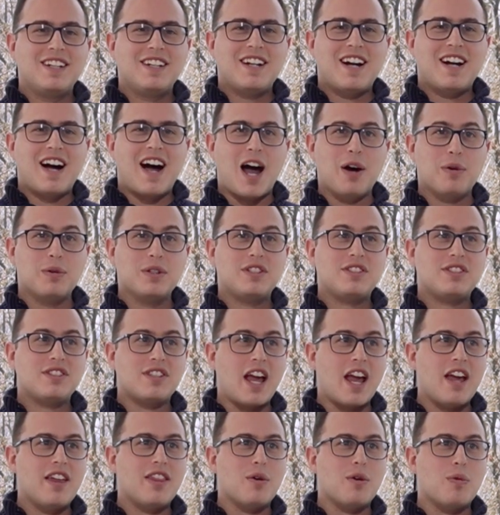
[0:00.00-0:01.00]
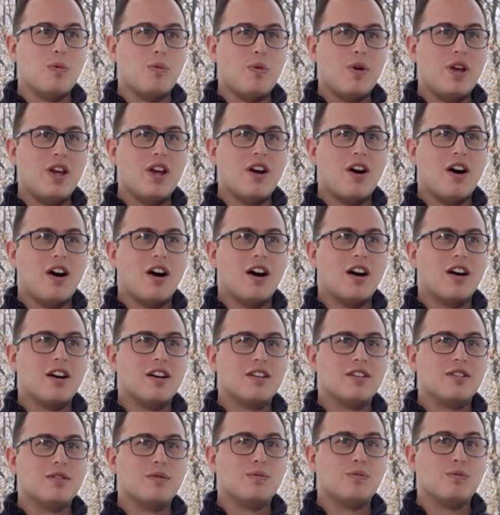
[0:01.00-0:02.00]
would say that
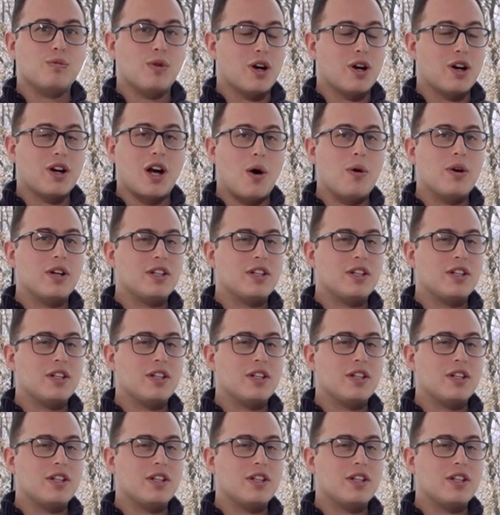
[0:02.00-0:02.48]
we're going